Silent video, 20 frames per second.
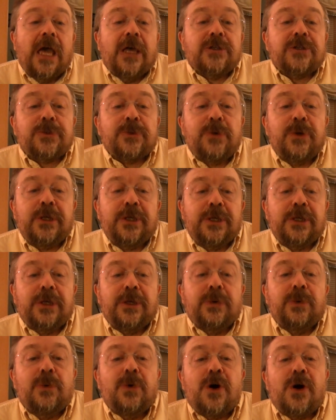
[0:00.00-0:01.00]
As
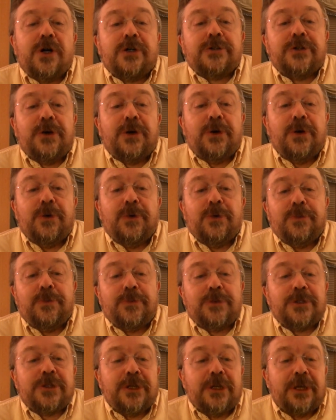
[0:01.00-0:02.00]
we walked
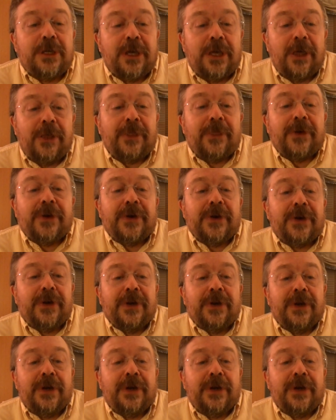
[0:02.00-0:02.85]
home together,